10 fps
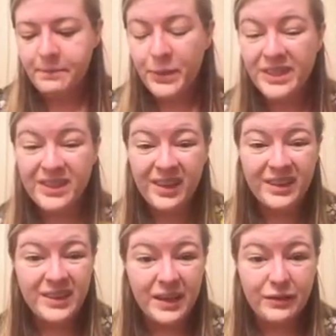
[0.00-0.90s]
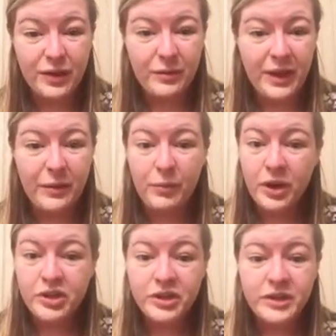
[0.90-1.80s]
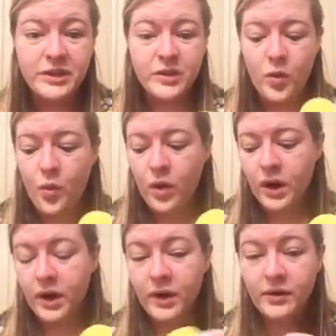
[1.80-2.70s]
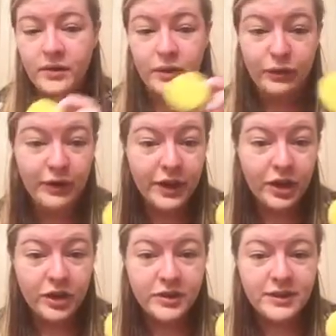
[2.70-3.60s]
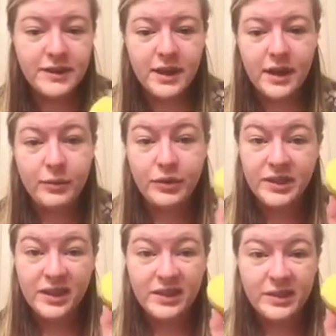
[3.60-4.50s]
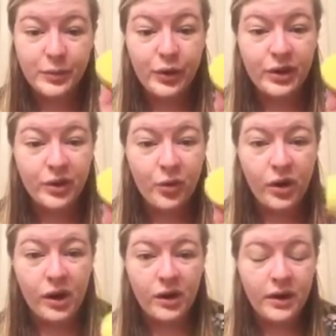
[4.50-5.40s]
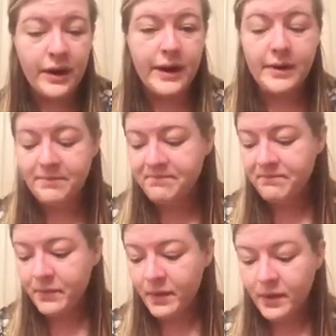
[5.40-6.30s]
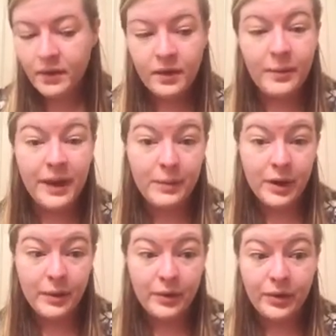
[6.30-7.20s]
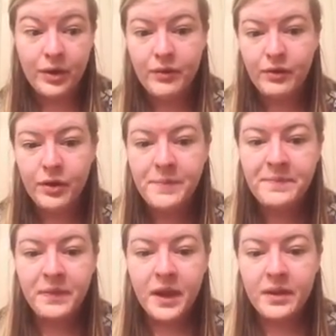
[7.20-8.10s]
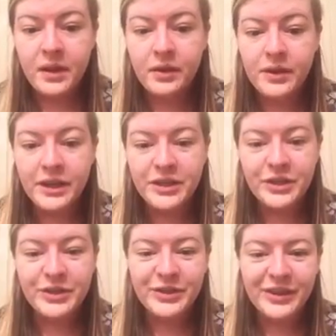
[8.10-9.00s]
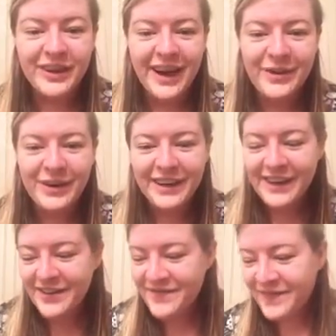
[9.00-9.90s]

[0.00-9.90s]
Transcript: basically, aside from like brushes or your fingers, using this to put your makeup on can be really helpful. The other thing too, hi Wendy,